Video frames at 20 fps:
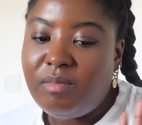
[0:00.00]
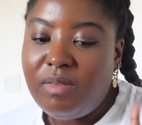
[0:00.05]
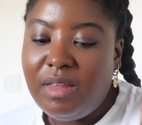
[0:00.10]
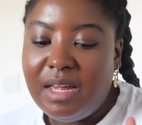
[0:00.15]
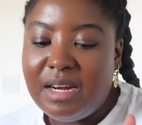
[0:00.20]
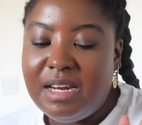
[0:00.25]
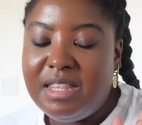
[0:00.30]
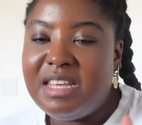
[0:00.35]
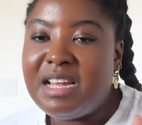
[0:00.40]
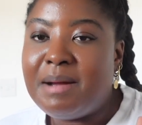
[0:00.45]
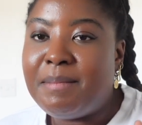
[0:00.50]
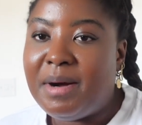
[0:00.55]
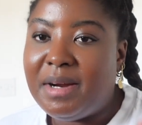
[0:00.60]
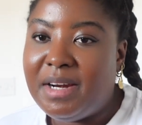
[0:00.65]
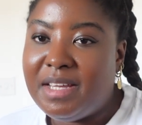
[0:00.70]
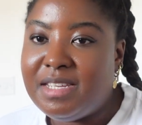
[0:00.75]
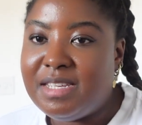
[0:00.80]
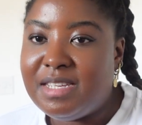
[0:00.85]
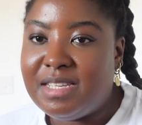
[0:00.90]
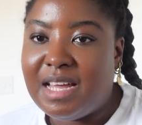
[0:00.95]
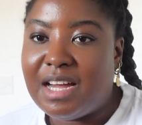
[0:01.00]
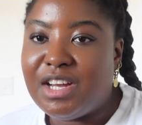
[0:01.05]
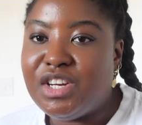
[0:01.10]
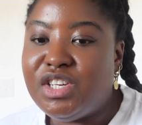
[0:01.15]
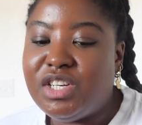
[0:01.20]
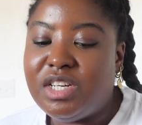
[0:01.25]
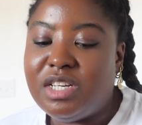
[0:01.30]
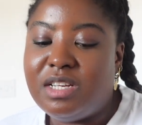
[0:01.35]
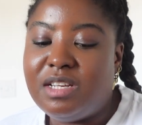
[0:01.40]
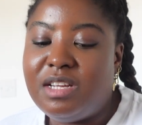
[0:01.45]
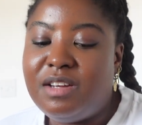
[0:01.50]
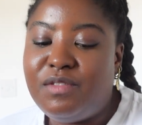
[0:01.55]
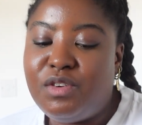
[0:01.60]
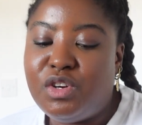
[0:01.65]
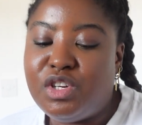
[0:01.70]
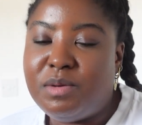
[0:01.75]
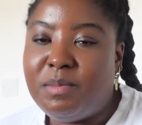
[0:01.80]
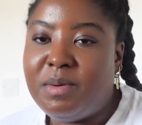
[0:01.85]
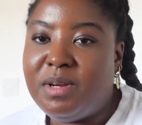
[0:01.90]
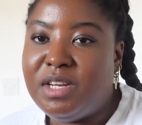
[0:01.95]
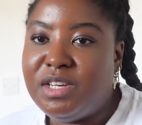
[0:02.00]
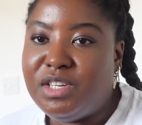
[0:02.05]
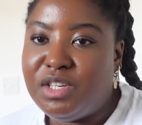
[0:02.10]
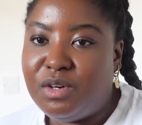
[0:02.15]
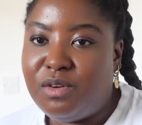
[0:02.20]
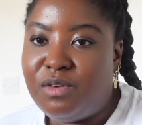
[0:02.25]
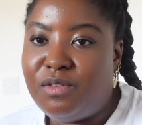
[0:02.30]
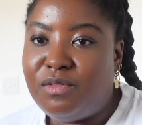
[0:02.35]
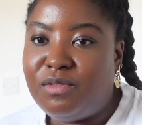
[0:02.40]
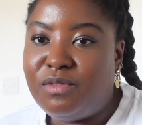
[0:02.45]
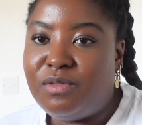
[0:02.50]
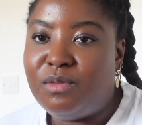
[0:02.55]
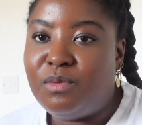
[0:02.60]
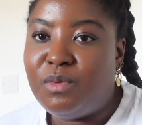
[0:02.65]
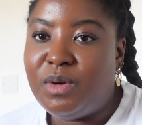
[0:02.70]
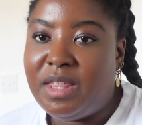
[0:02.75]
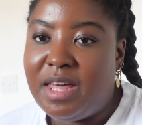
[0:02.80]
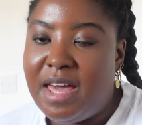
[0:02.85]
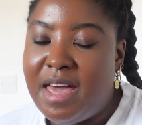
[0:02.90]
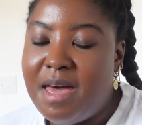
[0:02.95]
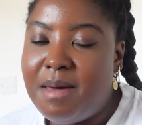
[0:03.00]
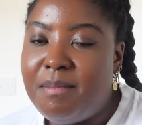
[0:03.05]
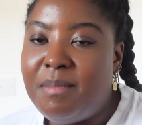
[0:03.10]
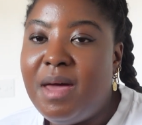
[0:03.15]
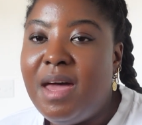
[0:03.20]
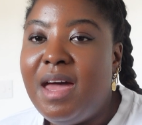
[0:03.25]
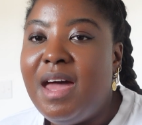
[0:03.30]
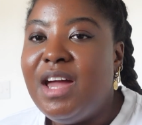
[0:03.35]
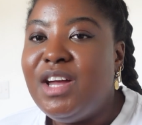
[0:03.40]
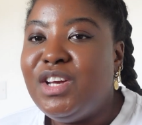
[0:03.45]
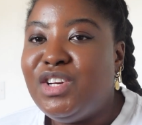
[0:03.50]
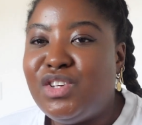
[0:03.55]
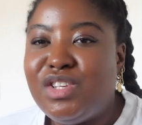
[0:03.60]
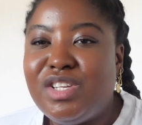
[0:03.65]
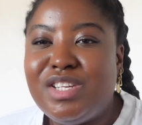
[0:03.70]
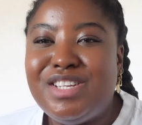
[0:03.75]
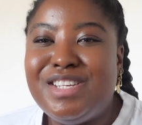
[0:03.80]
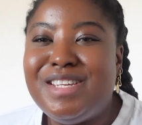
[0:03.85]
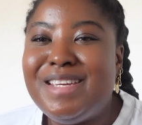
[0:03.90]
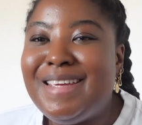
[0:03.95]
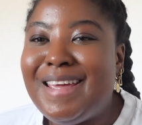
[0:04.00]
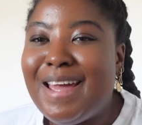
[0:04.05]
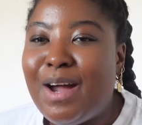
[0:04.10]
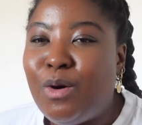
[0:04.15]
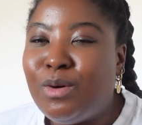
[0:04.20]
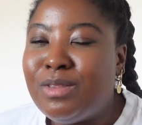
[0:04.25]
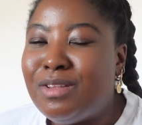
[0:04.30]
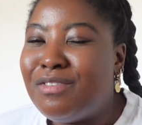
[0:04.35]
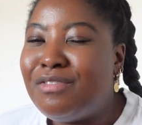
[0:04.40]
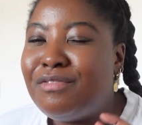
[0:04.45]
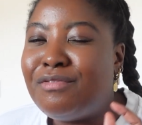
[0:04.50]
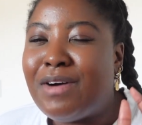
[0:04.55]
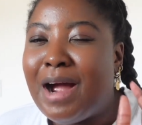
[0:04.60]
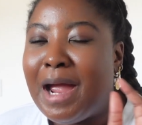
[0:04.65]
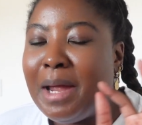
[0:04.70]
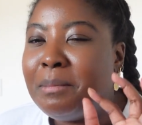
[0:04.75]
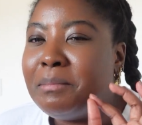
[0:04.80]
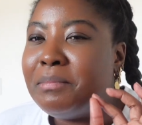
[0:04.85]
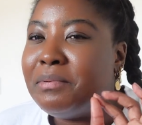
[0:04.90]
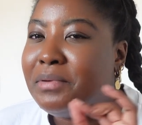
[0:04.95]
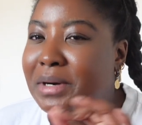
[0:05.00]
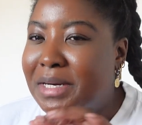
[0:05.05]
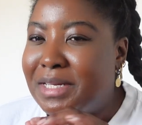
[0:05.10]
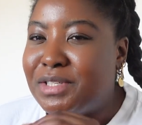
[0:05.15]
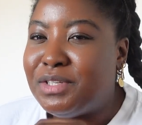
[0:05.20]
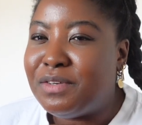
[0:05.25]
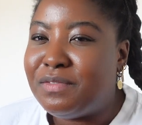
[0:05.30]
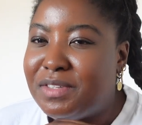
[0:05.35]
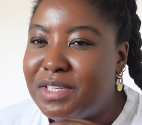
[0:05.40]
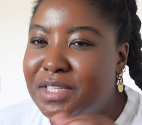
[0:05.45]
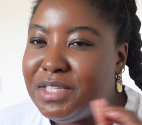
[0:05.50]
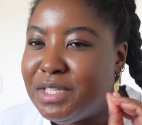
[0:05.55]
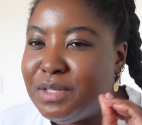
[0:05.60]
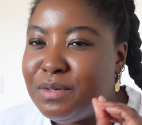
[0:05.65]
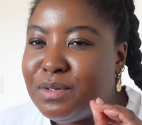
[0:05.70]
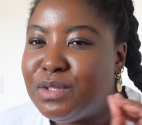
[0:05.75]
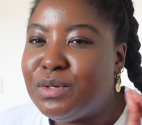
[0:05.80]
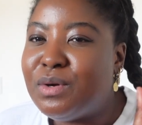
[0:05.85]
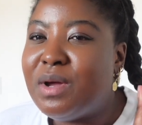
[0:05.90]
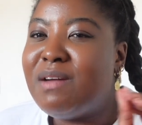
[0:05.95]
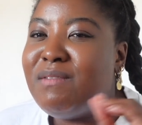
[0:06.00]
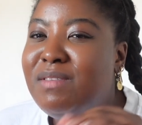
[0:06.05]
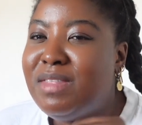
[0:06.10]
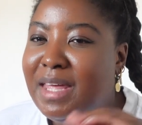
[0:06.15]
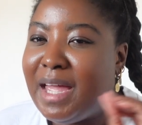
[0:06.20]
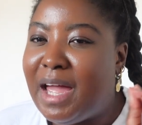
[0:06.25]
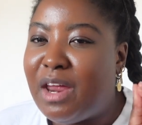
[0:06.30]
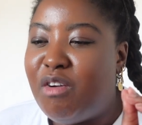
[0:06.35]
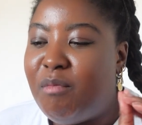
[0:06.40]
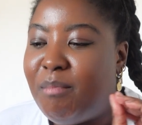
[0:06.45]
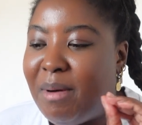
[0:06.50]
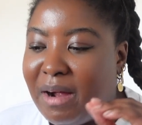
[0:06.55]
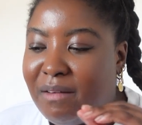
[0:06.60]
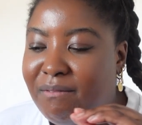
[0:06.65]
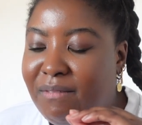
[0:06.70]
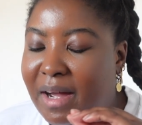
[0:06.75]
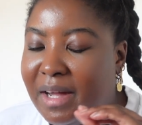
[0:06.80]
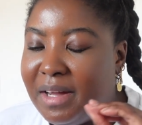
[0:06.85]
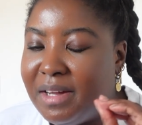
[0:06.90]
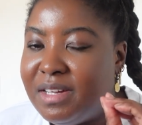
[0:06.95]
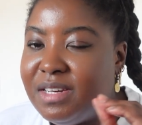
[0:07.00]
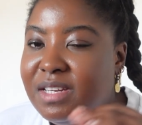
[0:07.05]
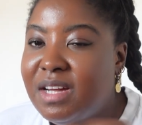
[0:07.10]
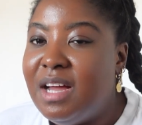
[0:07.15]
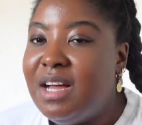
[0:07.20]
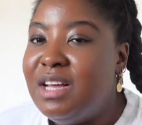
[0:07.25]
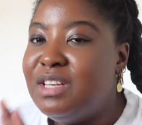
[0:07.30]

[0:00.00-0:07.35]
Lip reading: The thing about it is that even though she made a deal with him, she didn't get all the fine print of the deal, so everything kind of backfired.